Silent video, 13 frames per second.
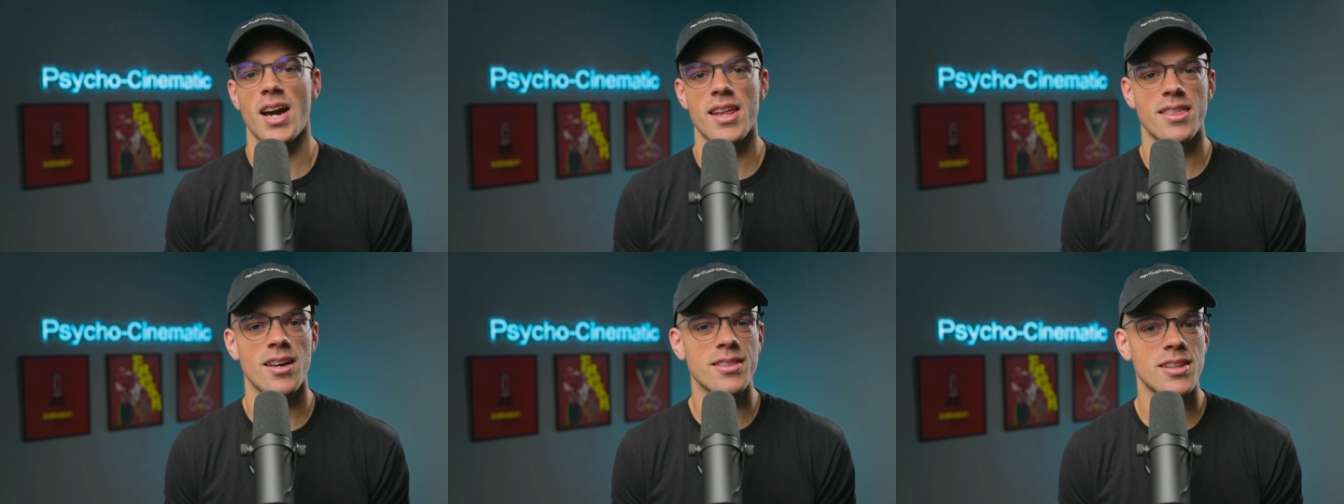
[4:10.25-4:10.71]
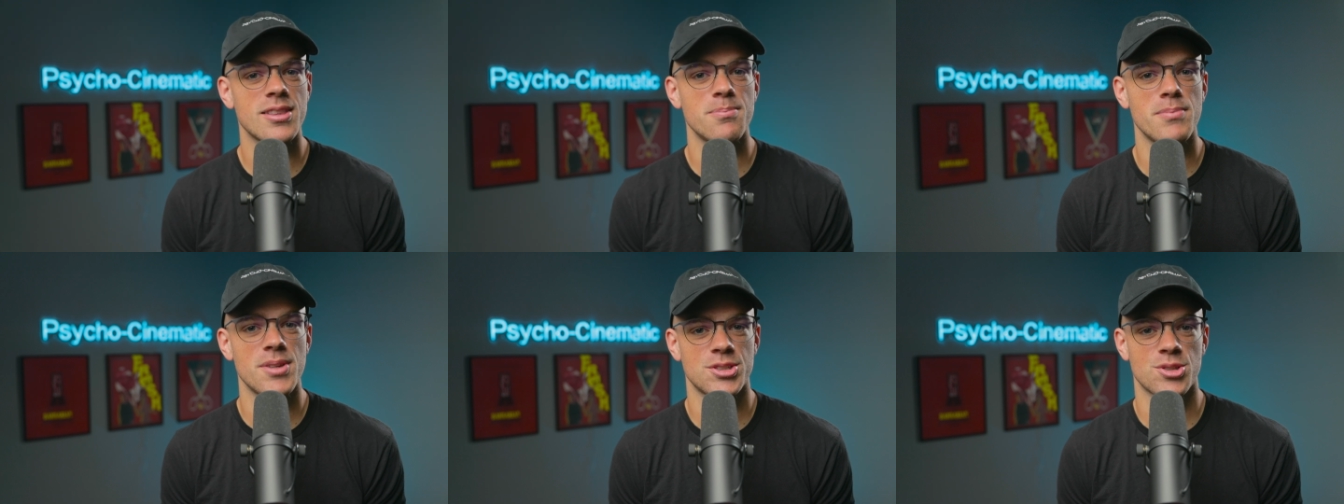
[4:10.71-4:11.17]
I thought that the
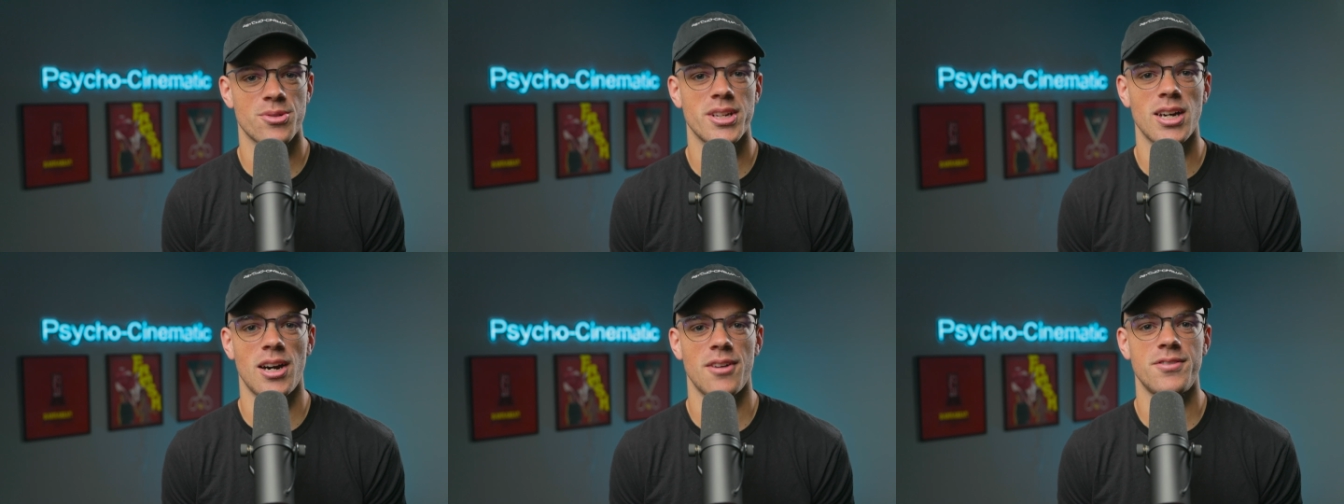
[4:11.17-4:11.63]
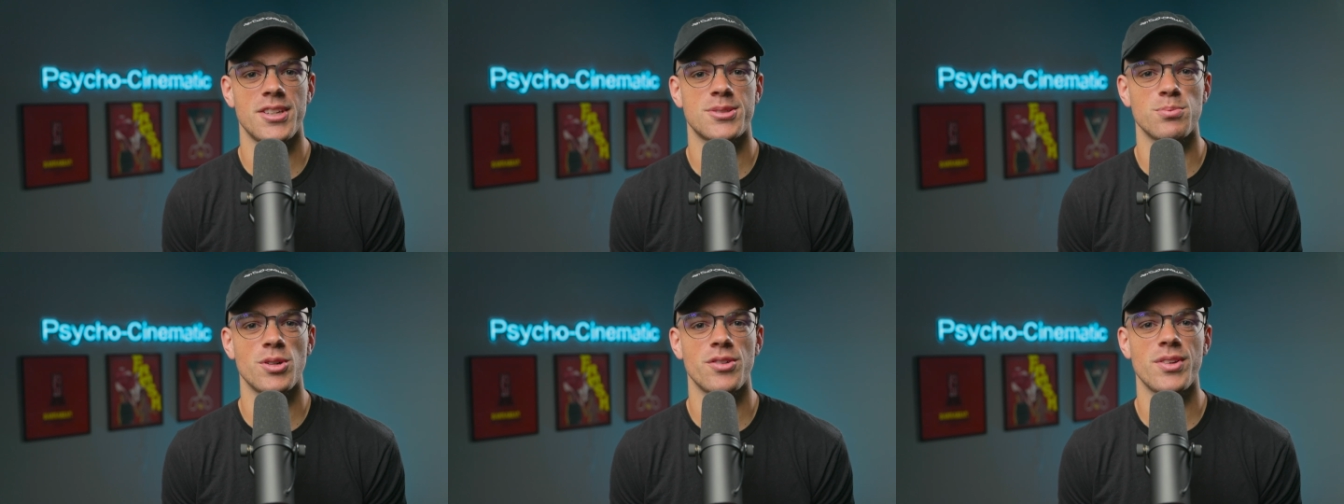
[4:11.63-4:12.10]
mystery of
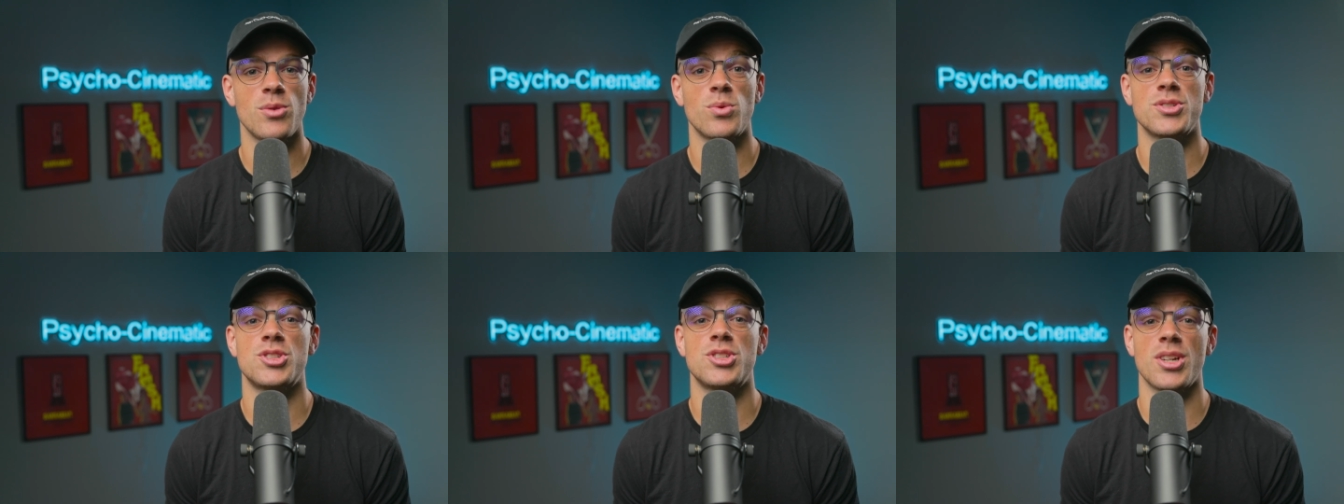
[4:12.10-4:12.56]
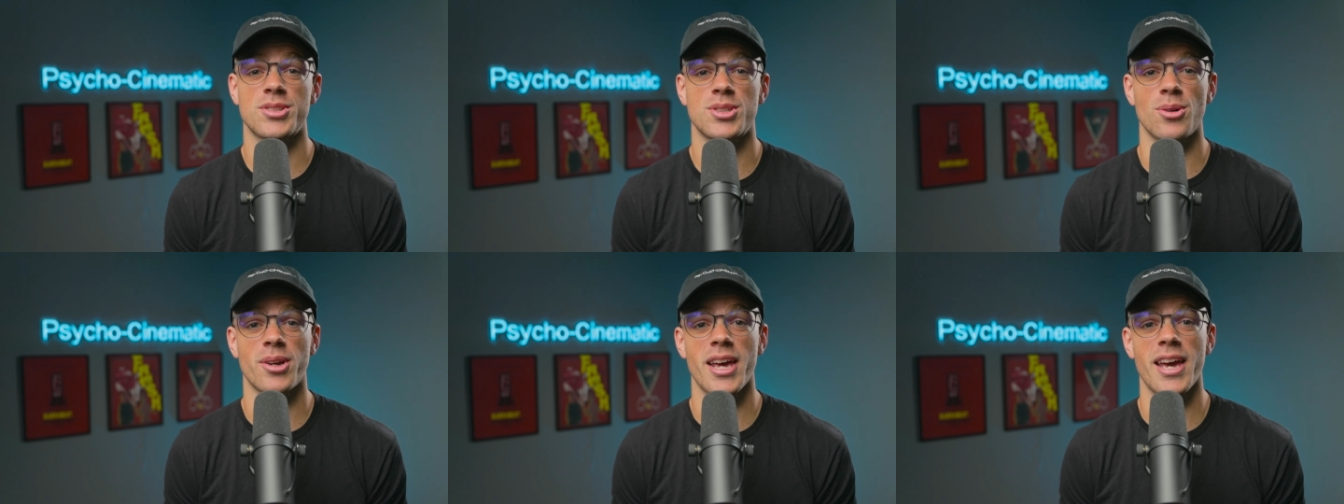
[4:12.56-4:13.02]
this movie was just
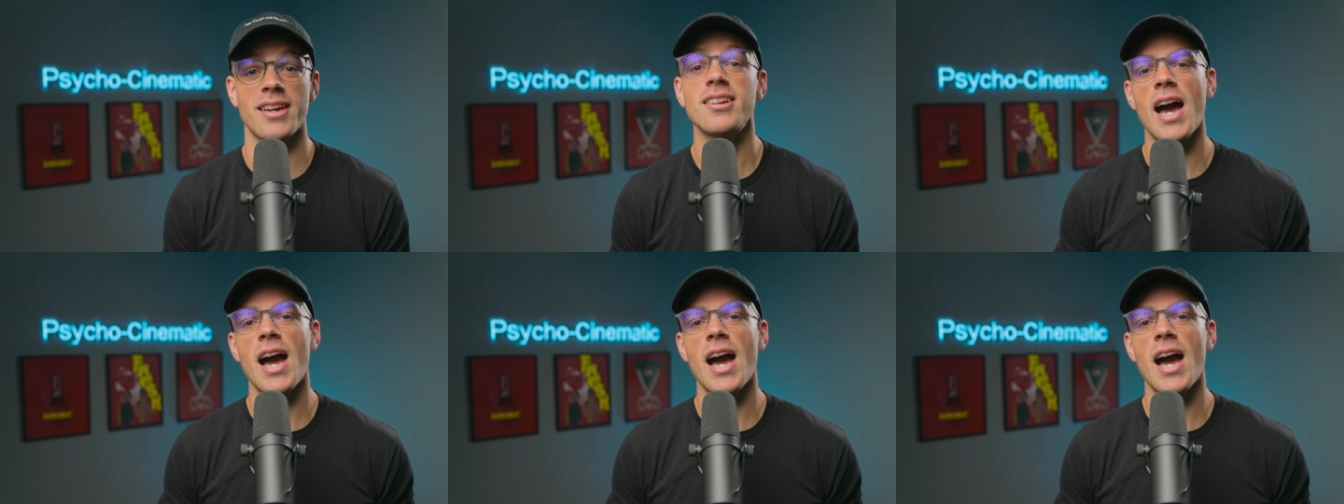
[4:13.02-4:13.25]
okay.